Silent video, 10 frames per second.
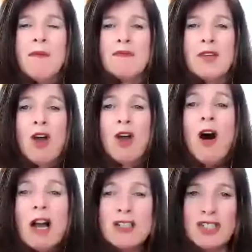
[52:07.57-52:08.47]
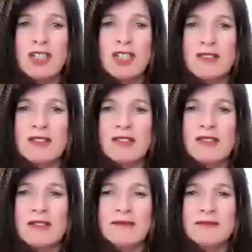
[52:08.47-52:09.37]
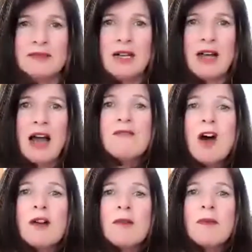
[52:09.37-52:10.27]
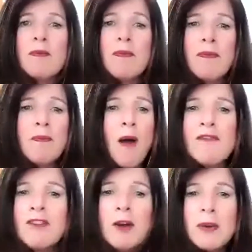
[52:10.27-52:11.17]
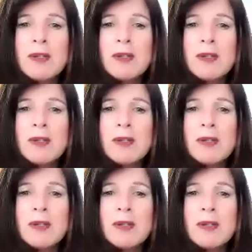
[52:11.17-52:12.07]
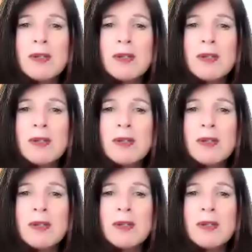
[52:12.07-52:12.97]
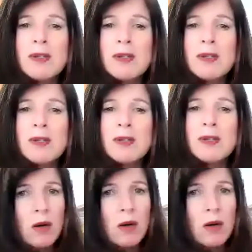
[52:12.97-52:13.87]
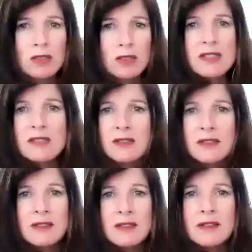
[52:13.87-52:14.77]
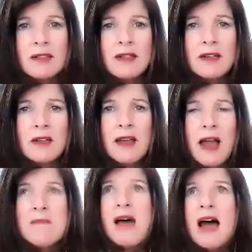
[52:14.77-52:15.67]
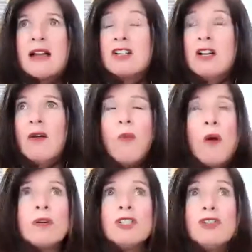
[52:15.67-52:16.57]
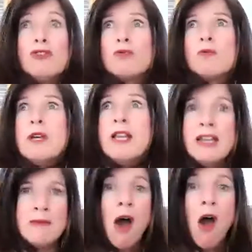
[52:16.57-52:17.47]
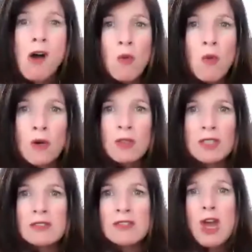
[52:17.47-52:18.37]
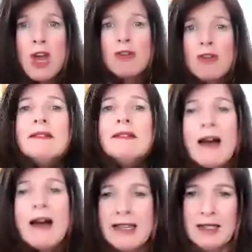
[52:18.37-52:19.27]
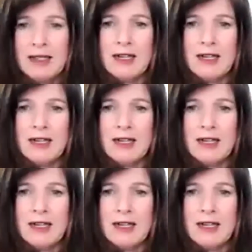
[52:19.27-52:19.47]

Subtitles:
conscious of our participation and dreaming up our worlds. Imagine, what would you dream our world to be like?